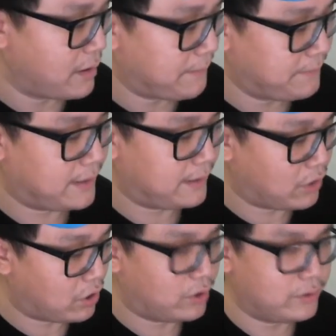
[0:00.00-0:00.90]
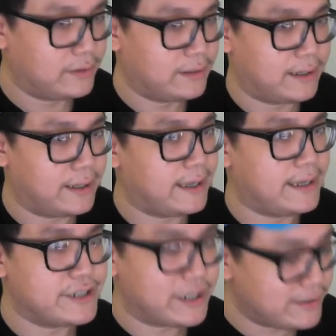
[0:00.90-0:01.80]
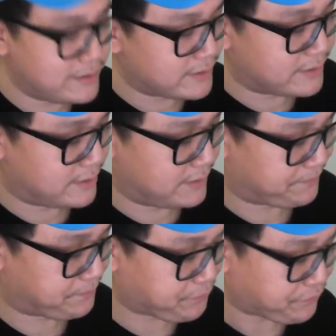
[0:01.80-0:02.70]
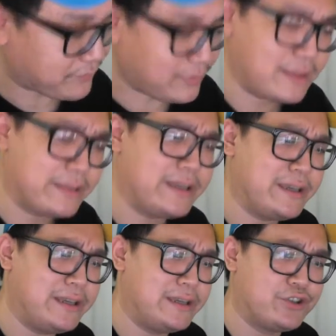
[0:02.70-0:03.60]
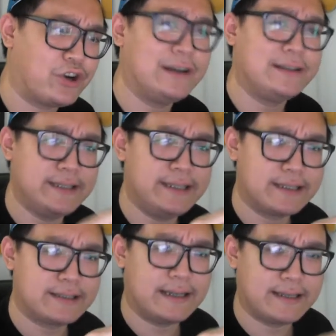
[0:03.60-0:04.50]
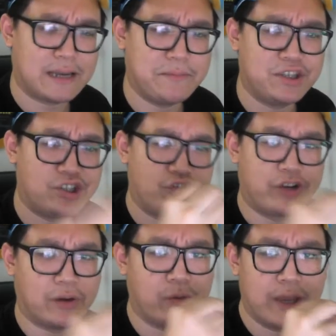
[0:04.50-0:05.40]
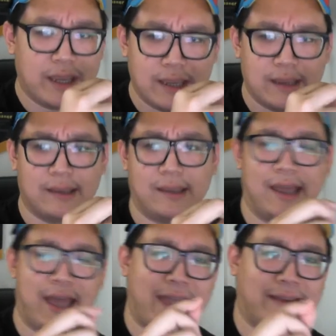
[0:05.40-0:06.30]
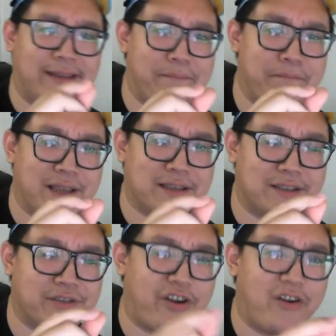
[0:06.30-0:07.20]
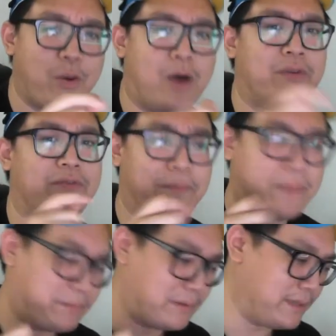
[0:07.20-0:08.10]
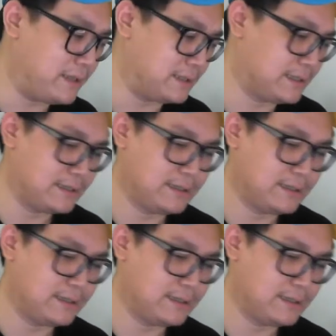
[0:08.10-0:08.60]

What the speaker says: But on a Genesis, the chocolatiness does come in straight away, and that mixes very well with the peppermint.